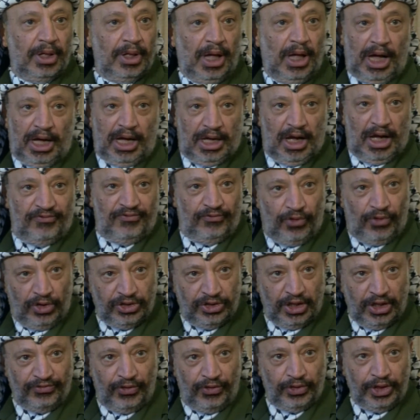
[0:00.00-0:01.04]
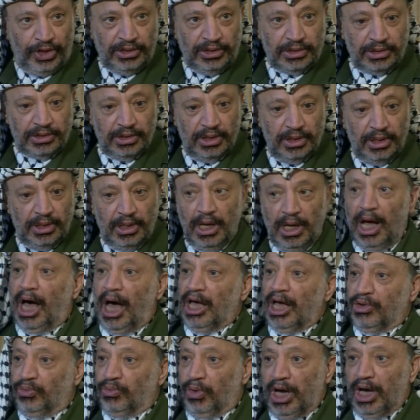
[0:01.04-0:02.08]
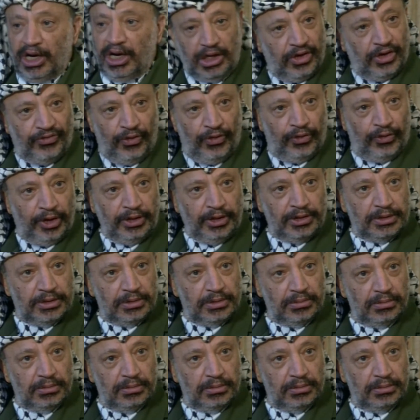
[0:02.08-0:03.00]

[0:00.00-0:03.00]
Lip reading: I have voted for it. I worked for it